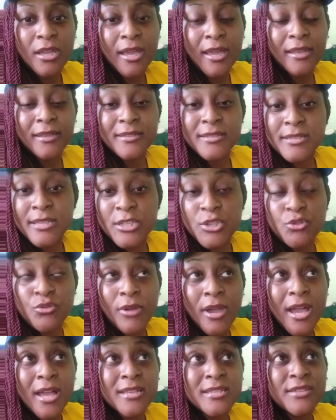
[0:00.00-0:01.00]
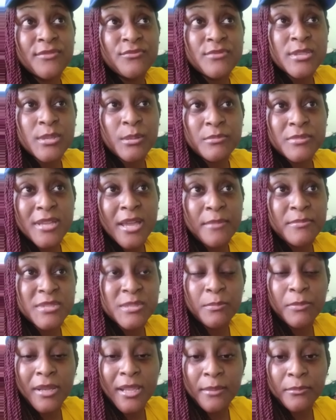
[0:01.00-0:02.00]
And you can't even
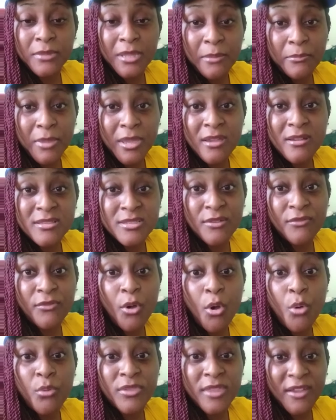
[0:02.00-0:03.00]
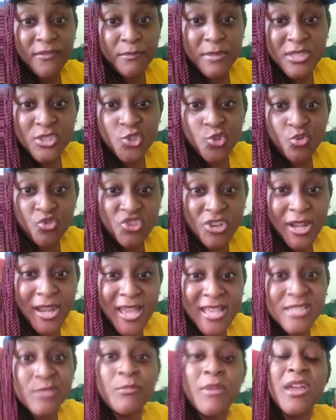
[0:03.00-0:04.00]
sometimes blame them because of how they have been
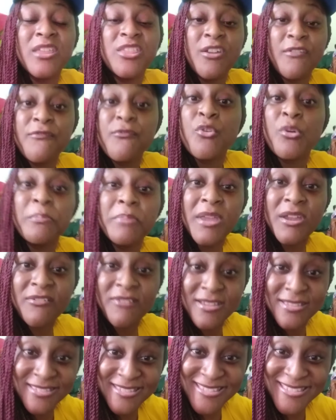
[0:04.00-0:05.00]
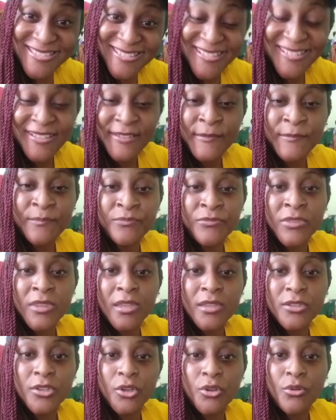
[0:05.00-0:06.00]
socialized by their poor parents.
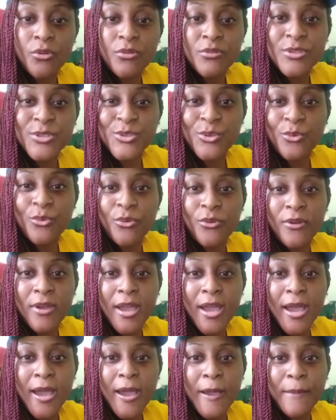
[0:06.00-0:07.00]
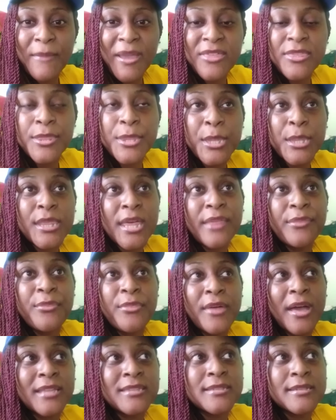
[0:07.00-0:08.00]
I think
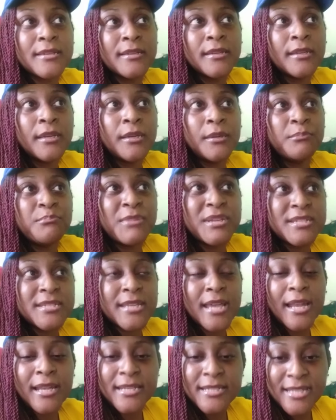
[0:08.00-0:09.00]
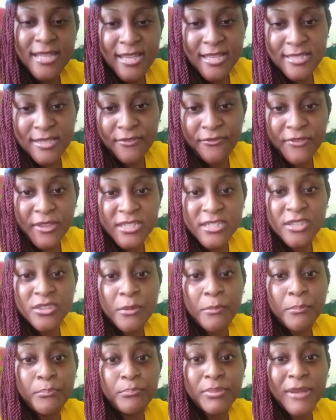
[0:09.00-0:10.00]
that that mentality has affected
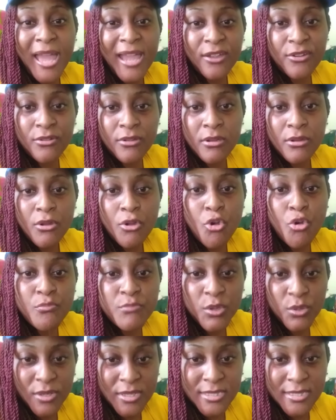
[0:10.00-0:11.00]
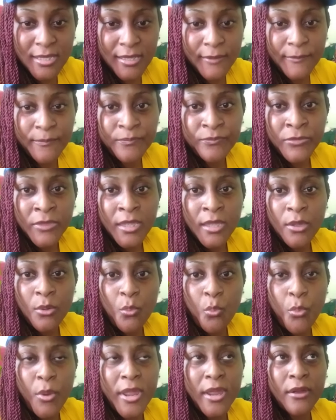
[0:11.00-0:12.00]
the black community,
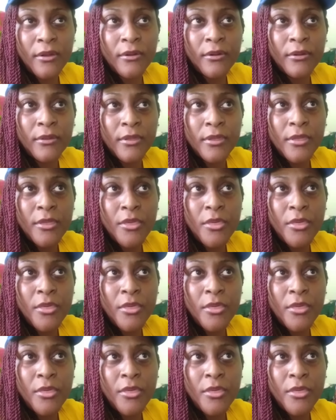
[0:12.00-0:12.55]
where